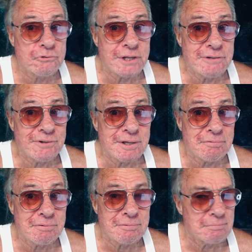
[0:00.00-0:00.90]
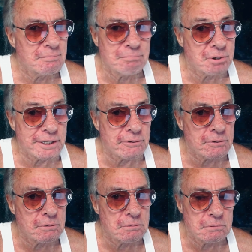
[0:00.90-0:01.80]
Stay safe, please.
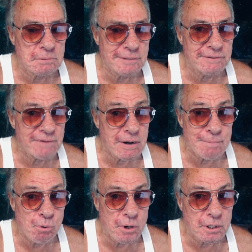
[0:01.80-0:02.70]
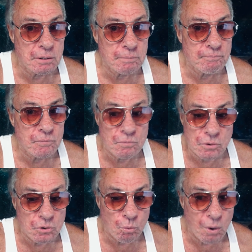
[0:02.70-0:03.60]
It's very important.
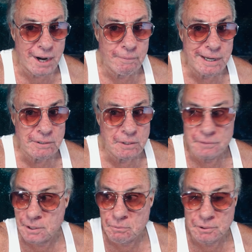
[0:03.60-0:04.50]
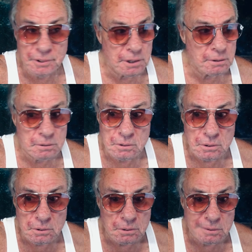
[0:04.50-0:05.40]
Walk around out there with, uh,
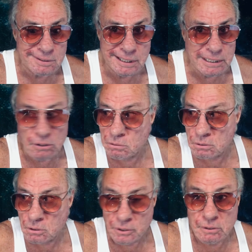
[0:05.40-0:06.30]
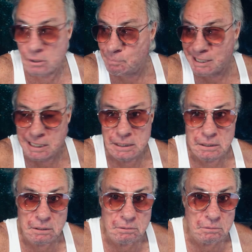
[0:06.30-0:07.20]
like, you look look behind
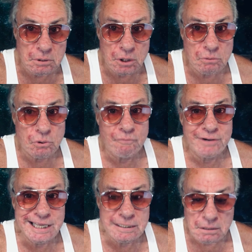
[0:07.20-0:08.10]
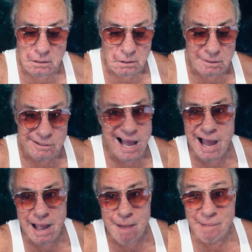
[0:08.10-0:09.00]
you. You know, don't forget.
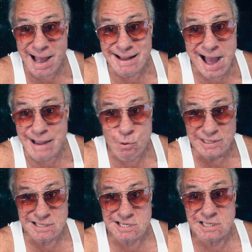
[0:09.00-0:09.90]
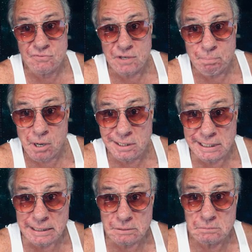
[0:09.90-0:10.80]
I, I'm, I I quit the six feet apart thing.